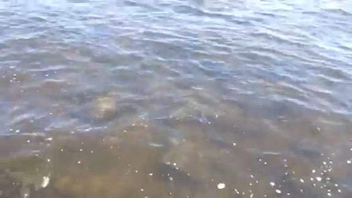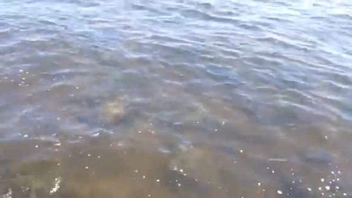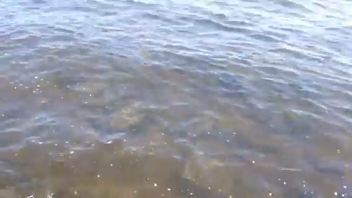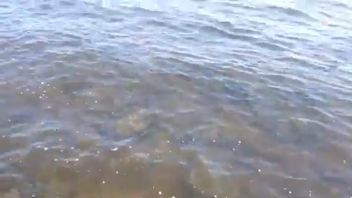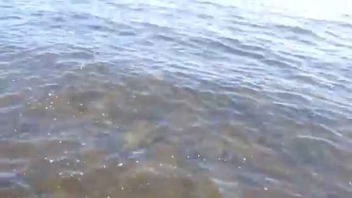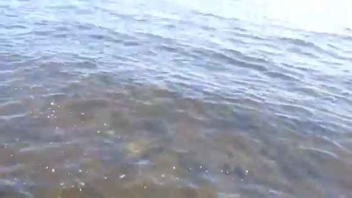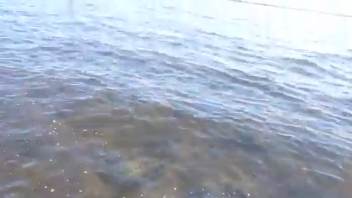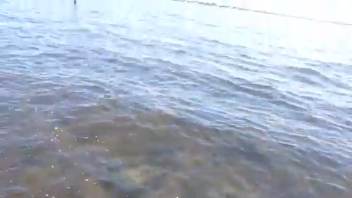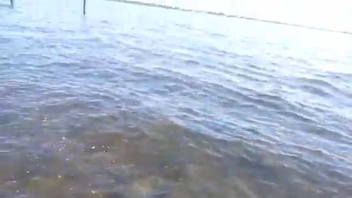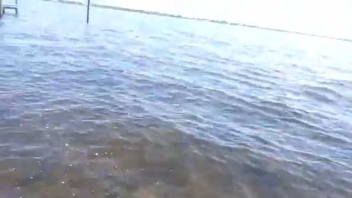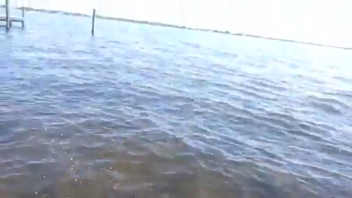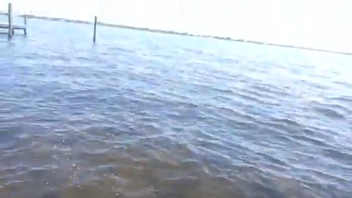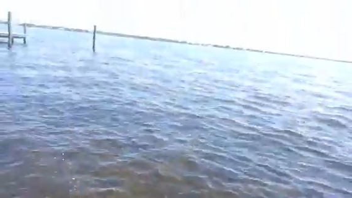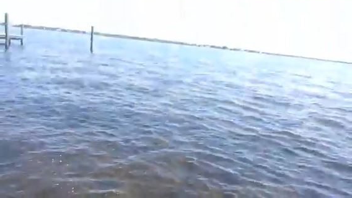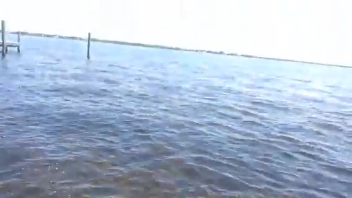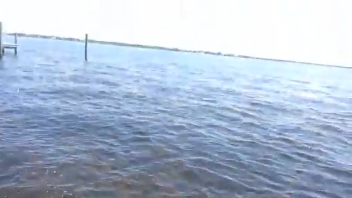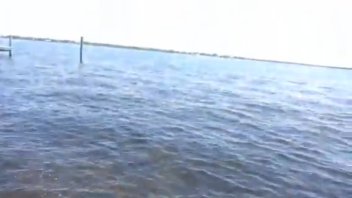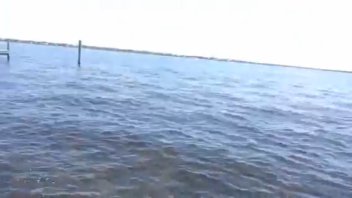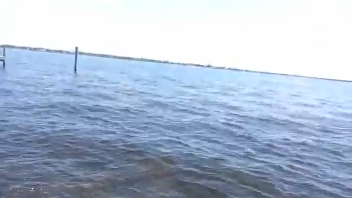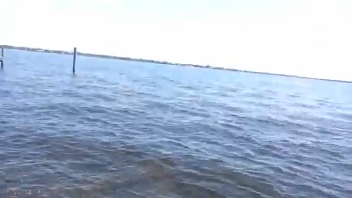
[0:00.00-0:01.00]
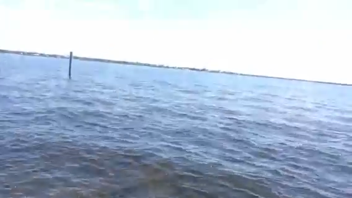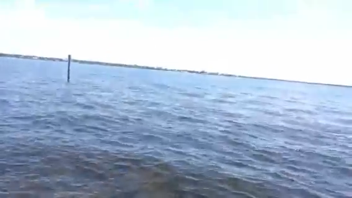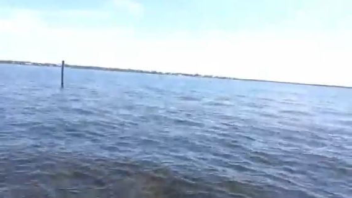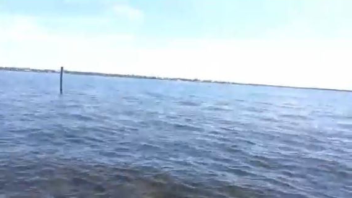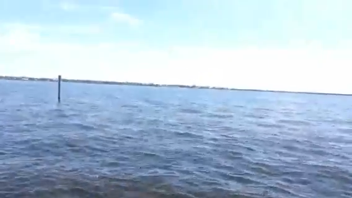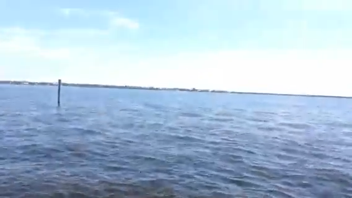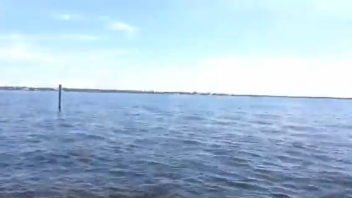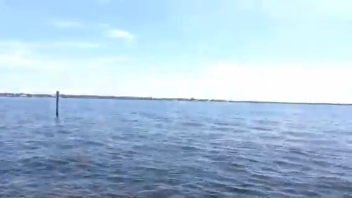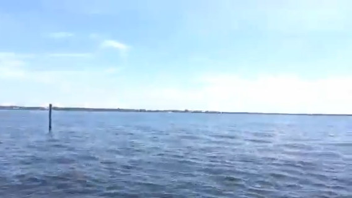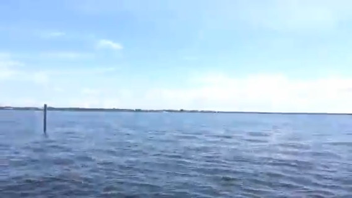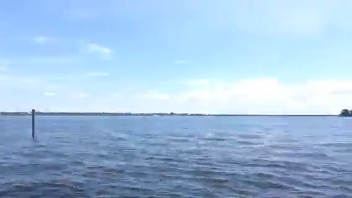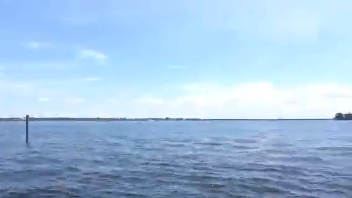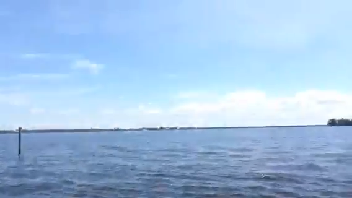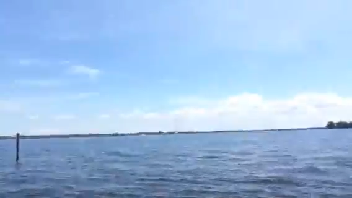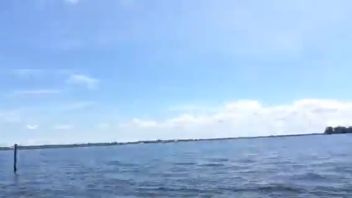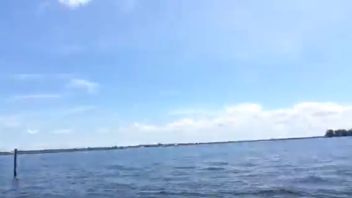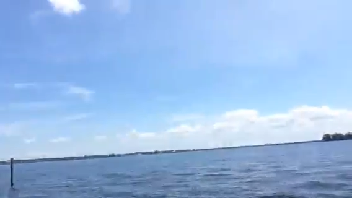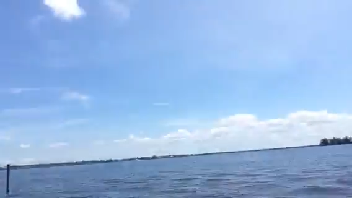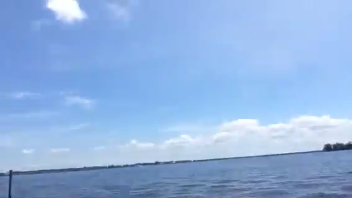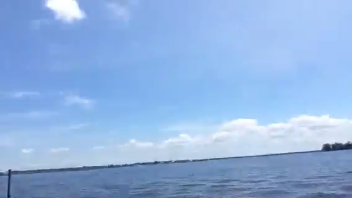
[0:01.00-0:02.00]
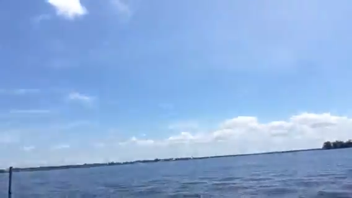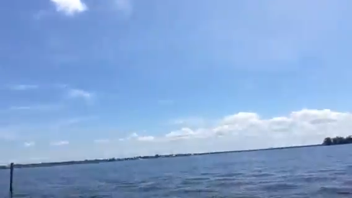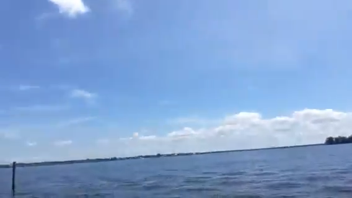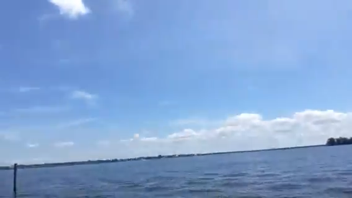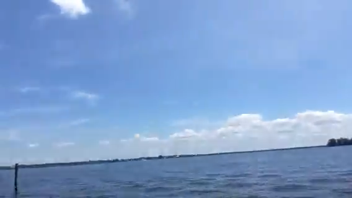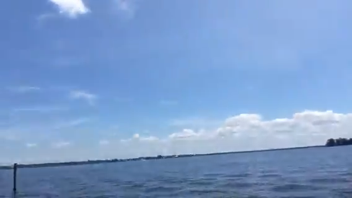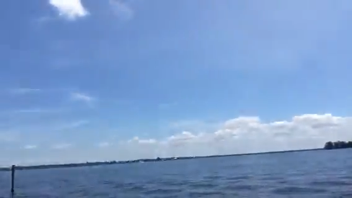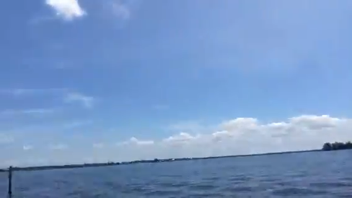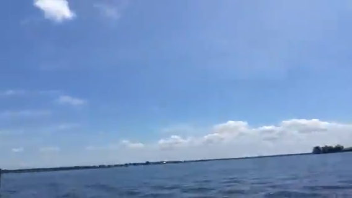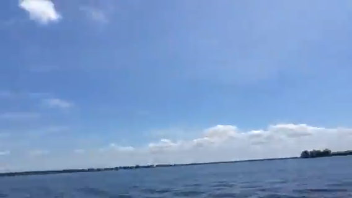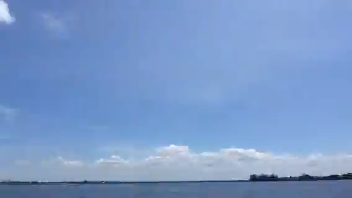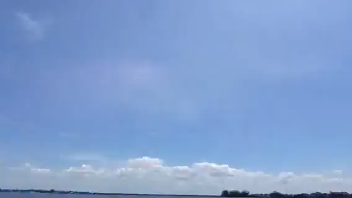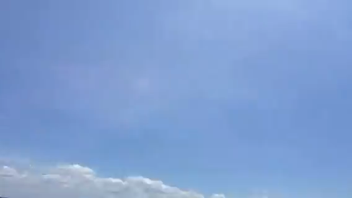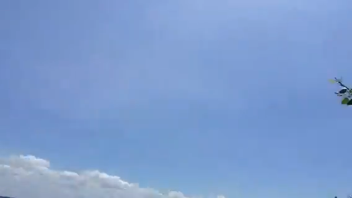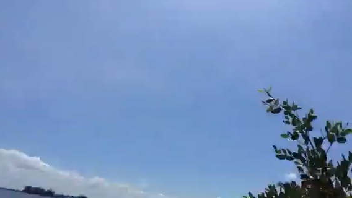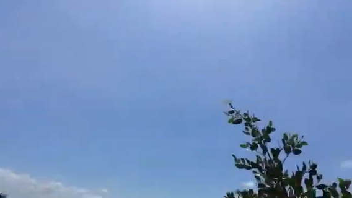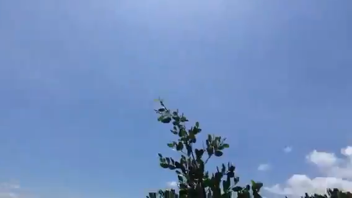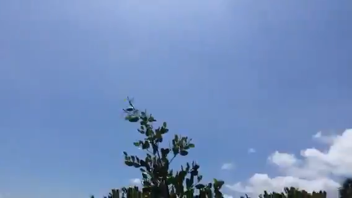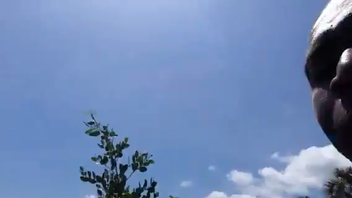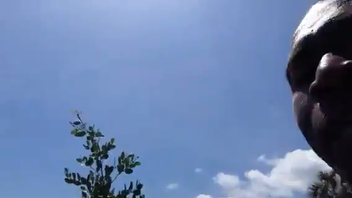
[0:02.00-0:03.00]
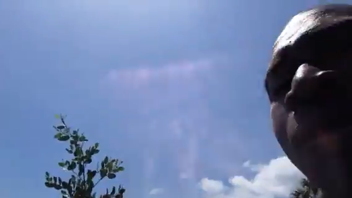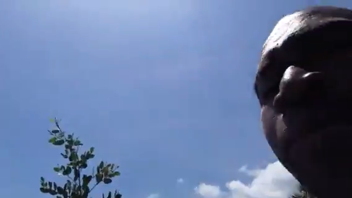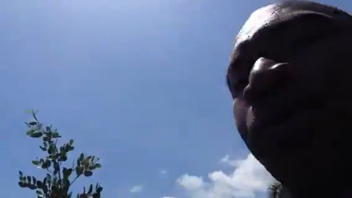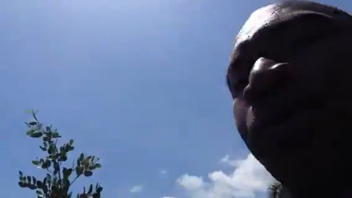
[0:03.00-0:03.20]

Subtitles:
[unreadable: no face in view]